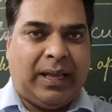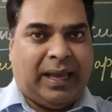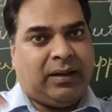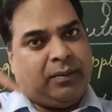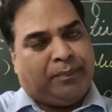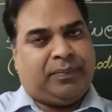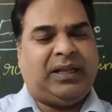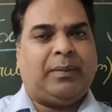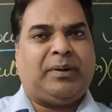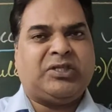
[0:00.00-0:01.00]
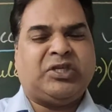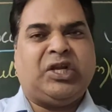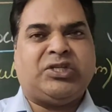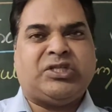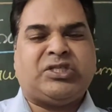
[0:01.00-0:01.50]
In the
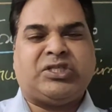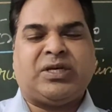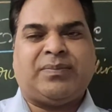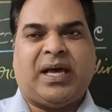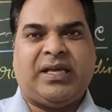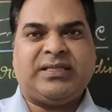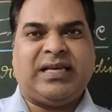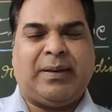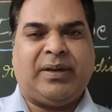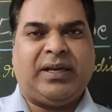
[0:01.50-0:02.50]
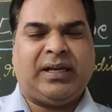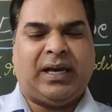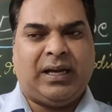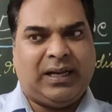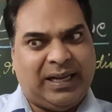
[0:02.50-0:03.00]
presidential system that is in
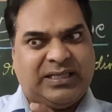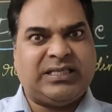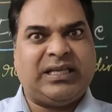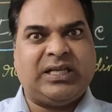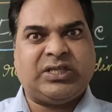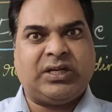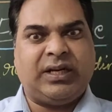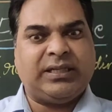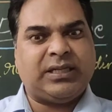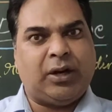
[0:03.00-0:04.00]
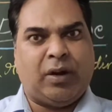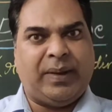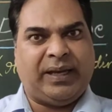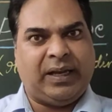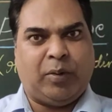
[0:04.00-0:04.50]
America, legislature is a
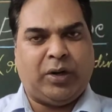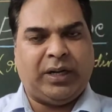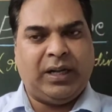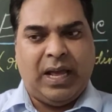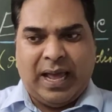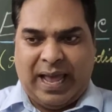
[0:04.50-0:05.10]
lawmaking body,